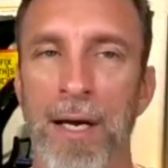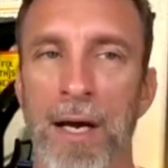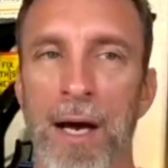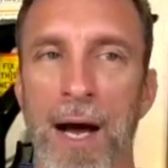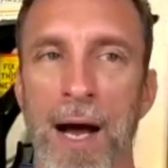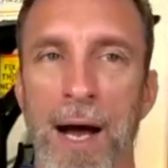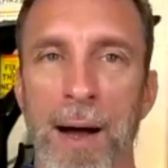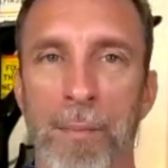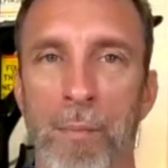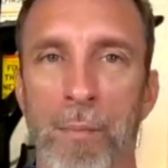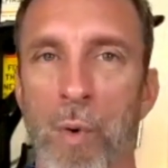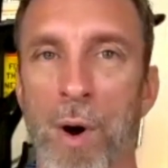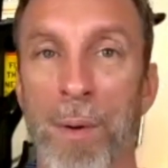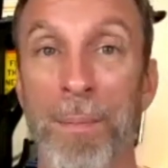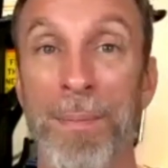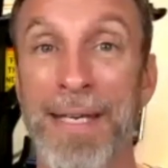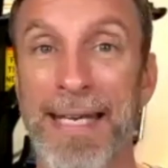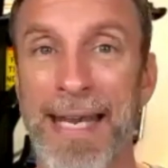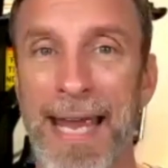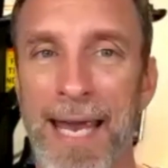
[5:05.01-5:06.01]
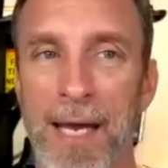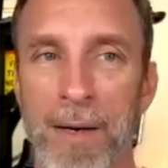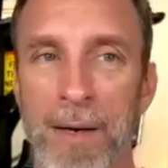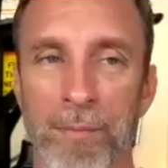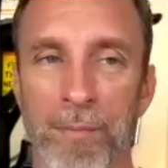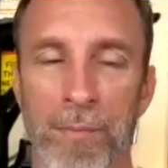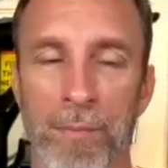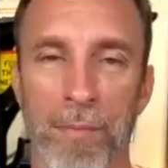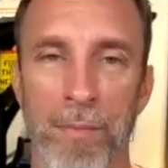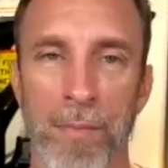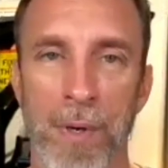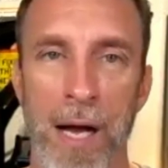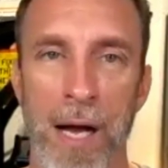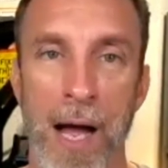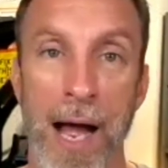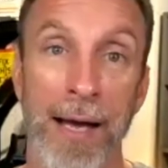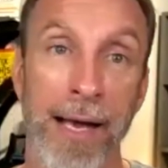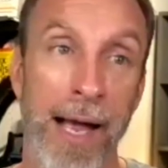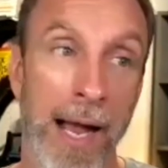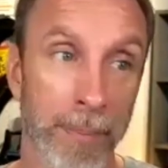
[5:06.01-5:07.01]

Um, one became, uh, I,